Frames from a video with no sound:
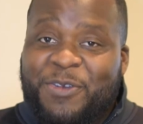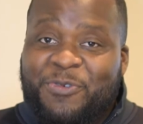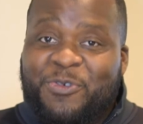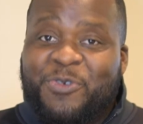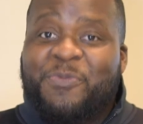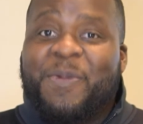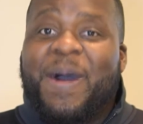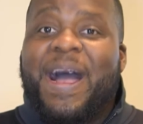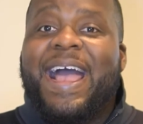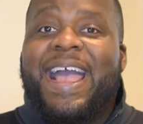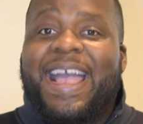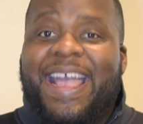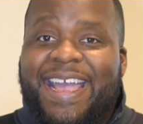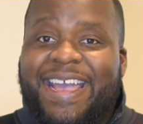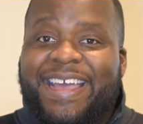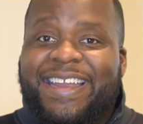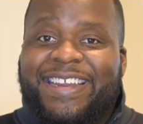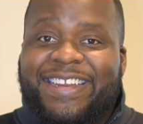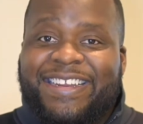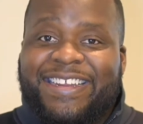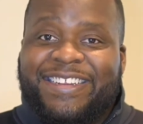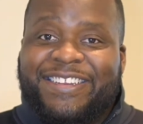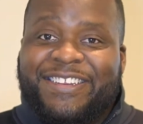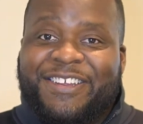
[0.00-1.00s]
with my hand
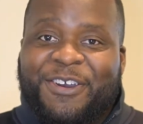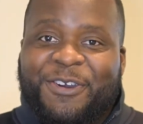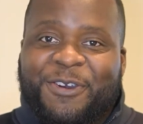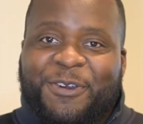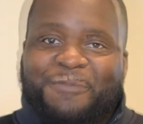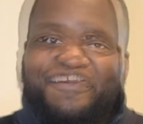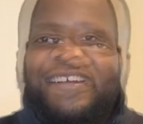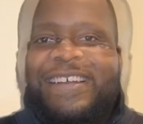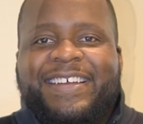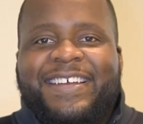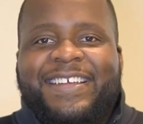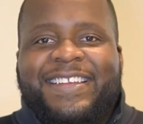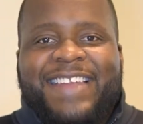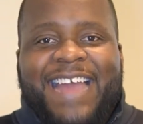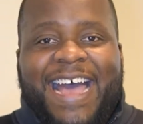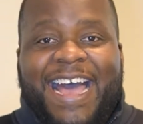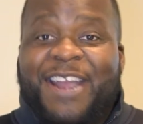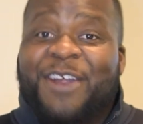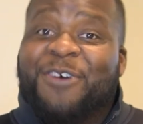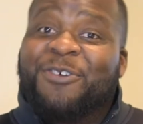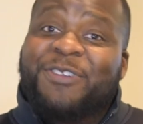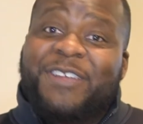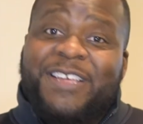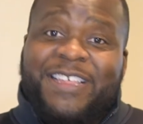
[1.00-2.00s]
in the dirt. Not
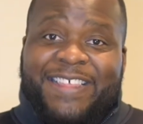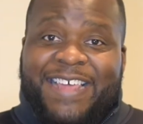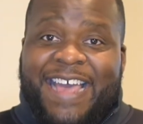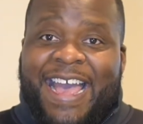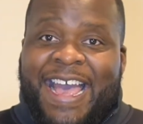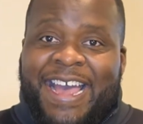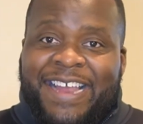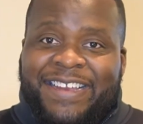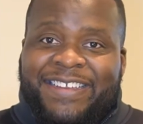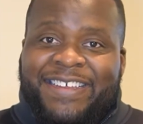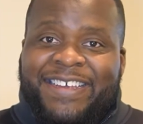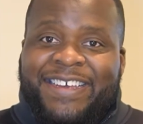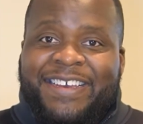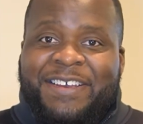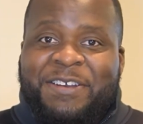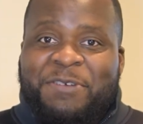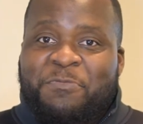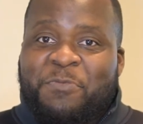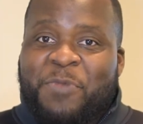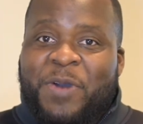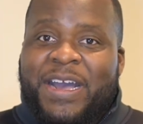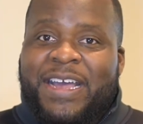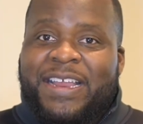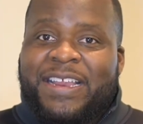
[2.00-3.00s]
only that,
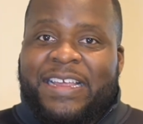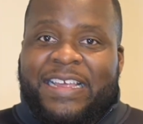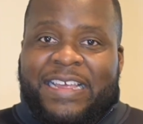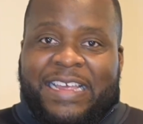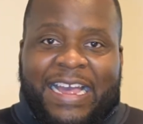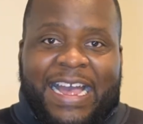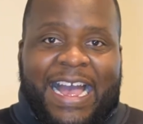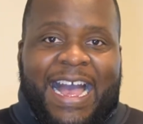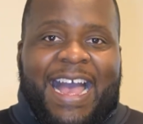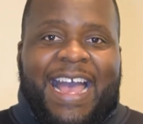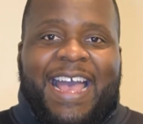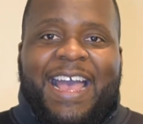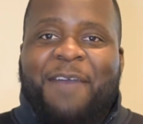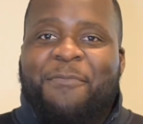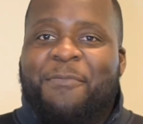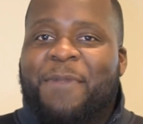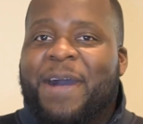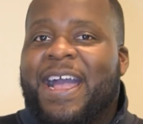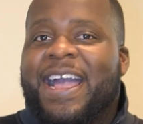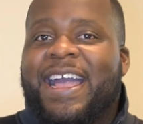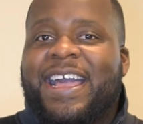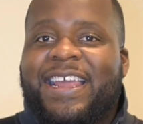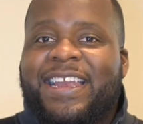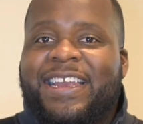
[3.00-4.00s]
but I had
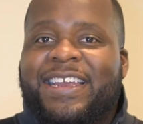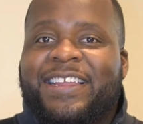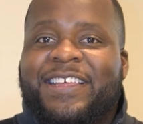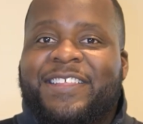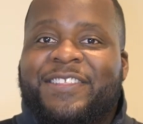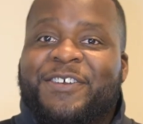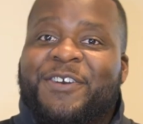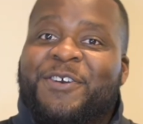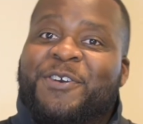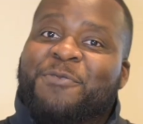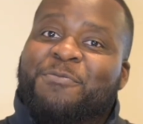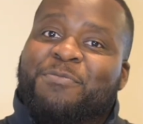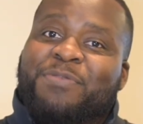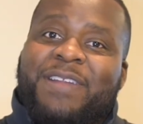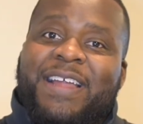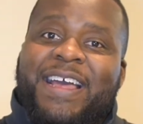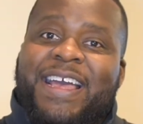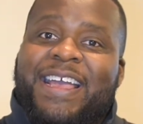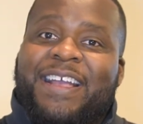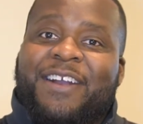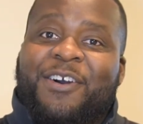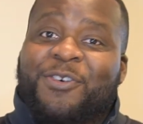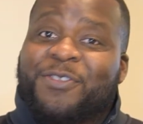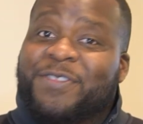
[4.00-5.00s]
my hand in the dirt
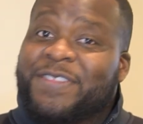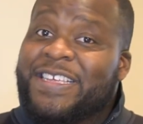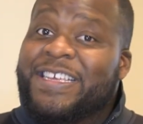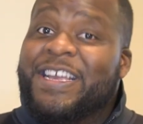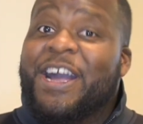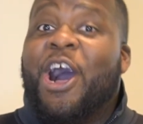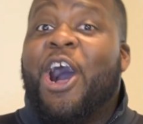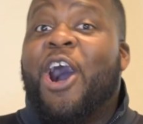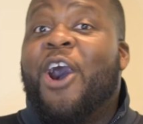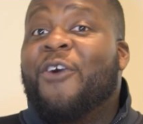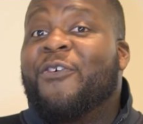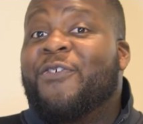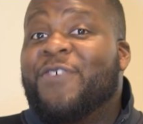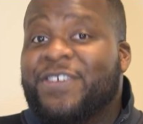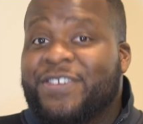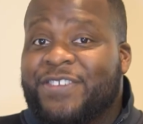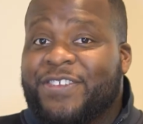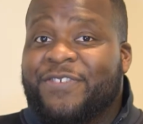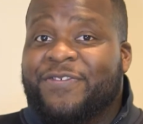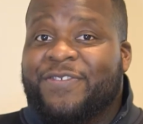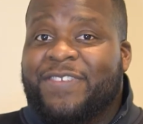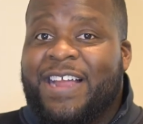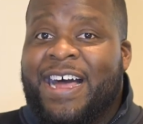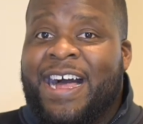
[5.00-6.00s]
playing on the
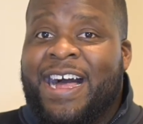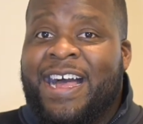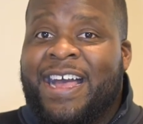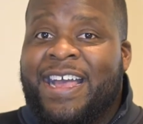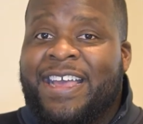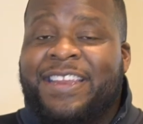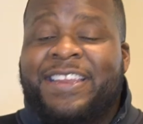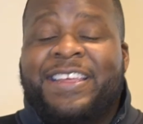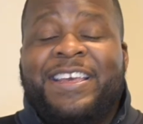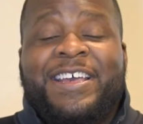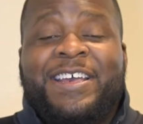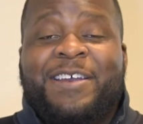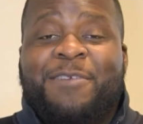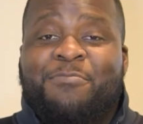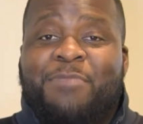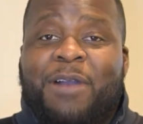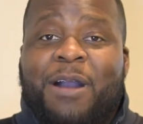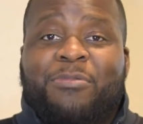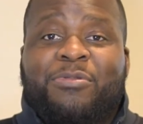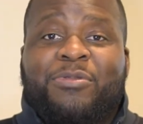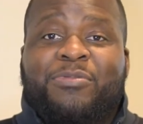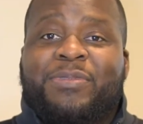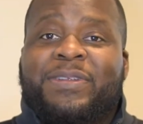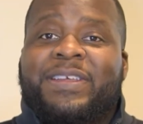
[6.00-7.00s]
offensive line,
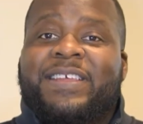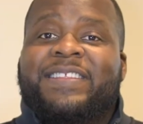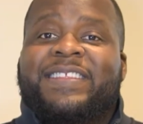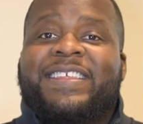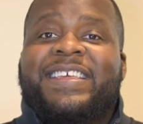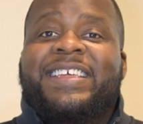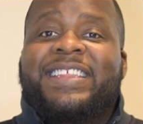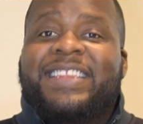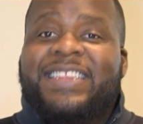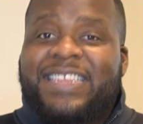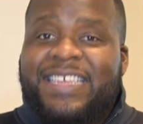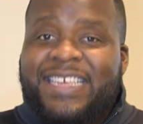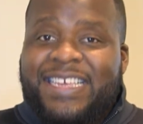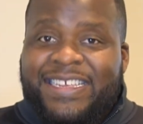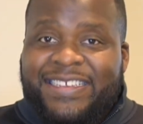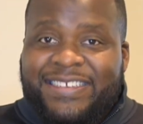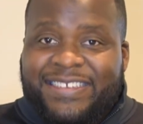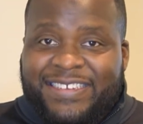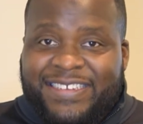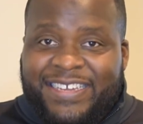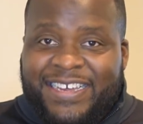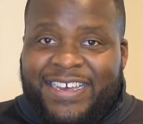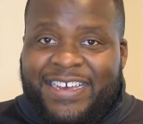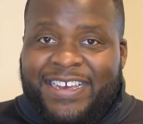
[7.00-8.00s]
probably the
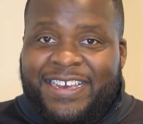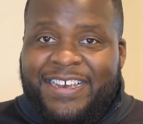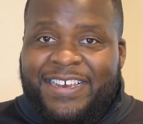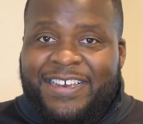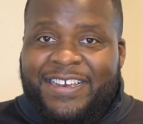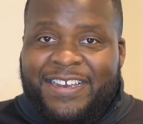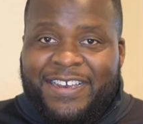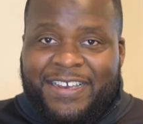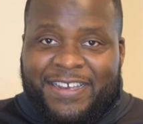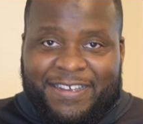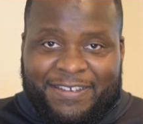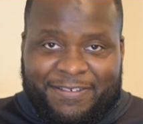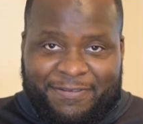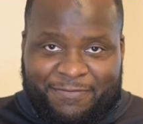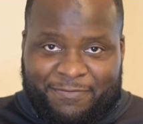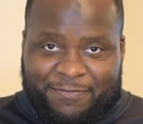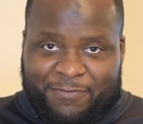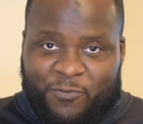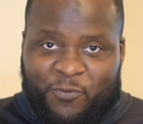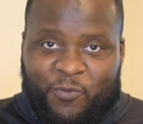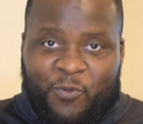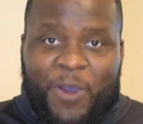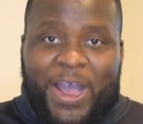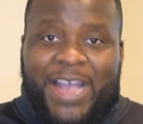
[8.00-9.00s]
least
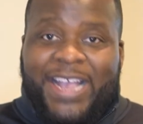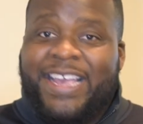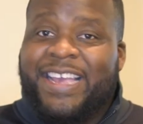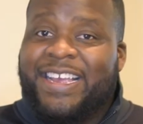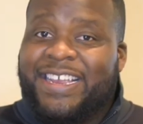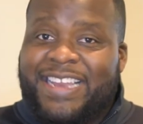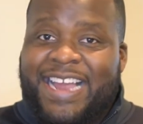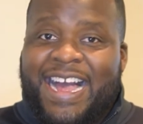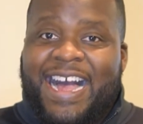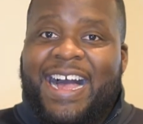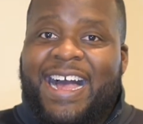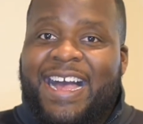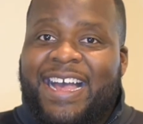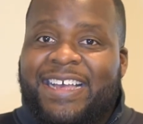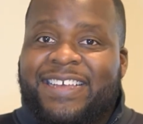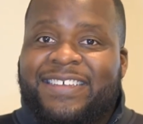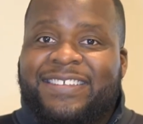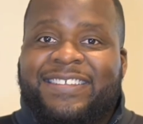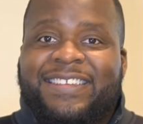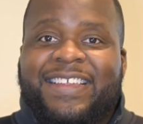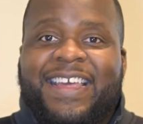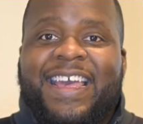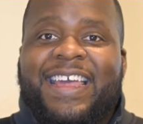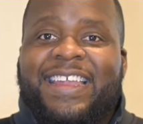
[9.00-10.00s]

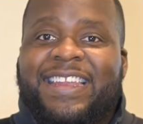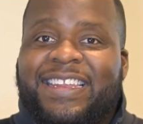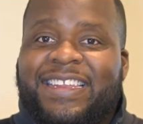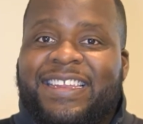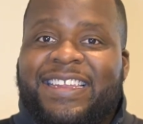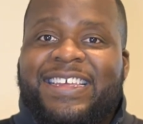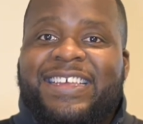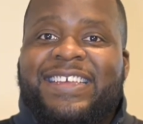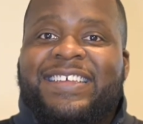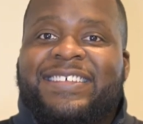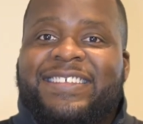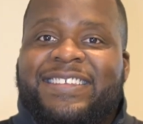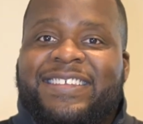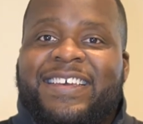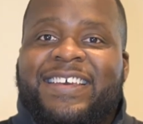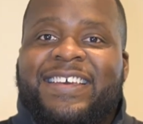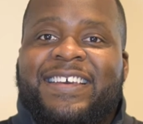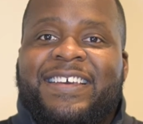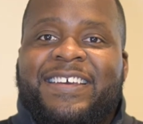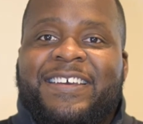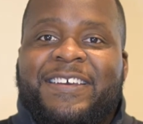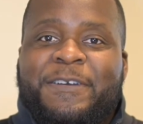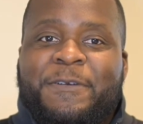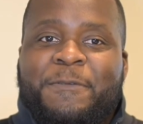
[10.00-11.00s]
recognized and least
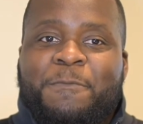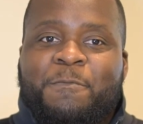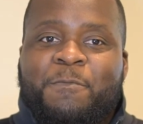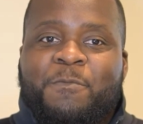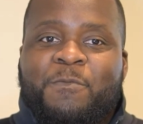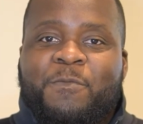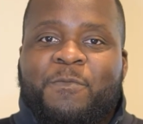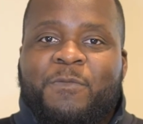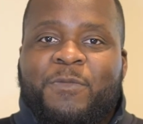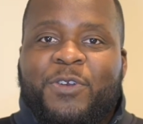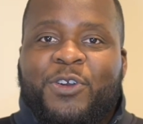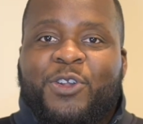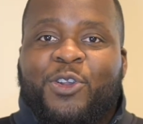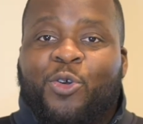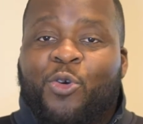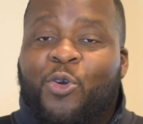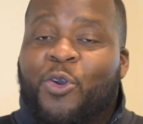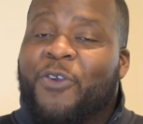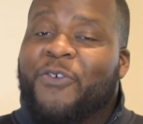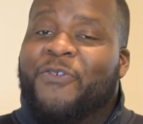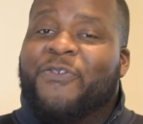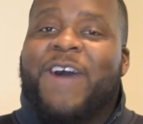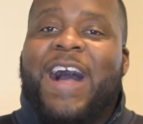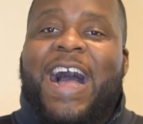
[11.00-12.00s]

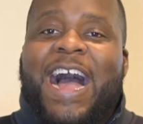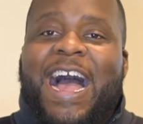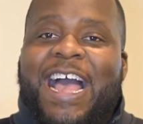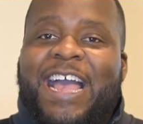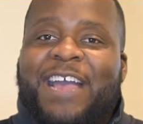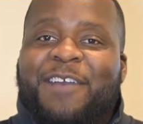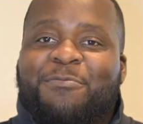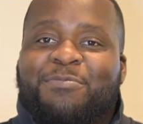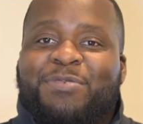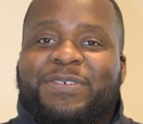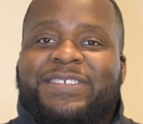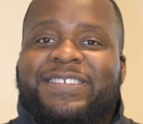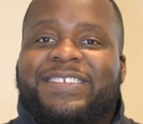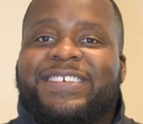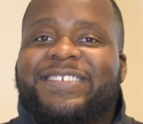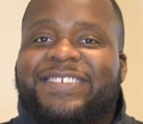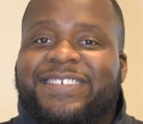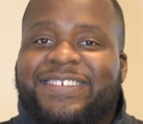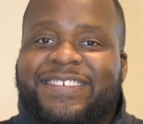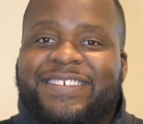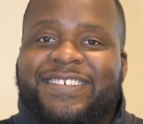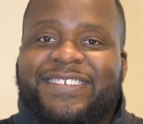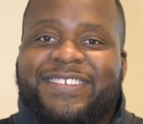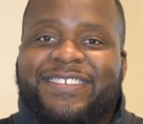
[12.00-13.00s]
glorified
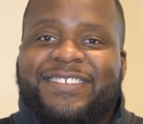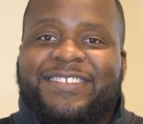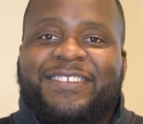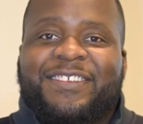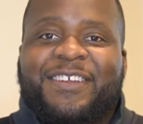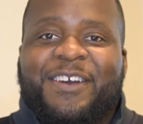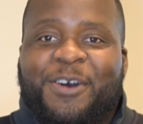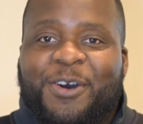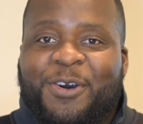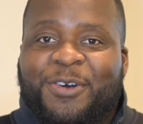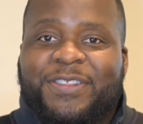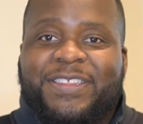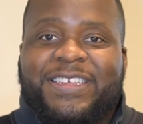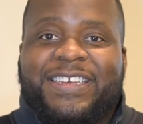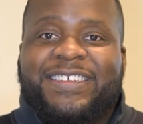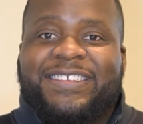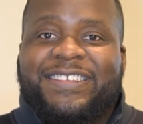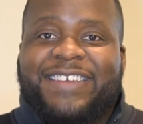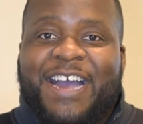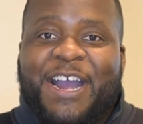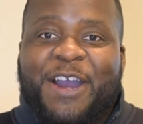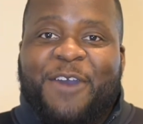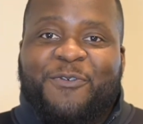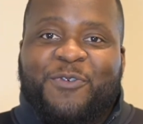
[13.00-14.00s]
position on the
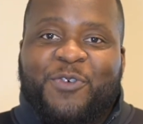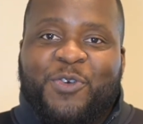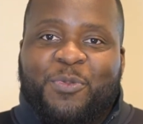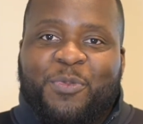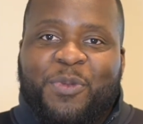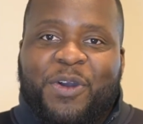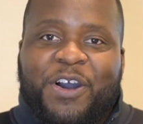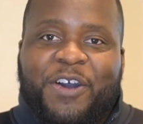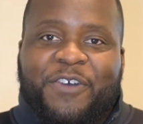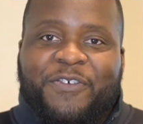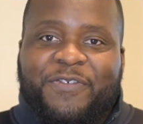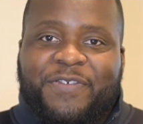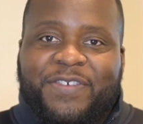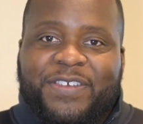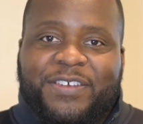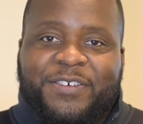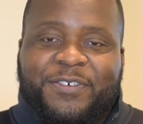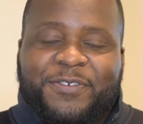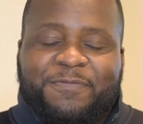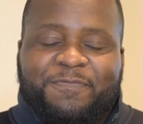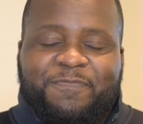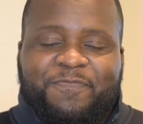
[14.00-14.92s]
entire football field.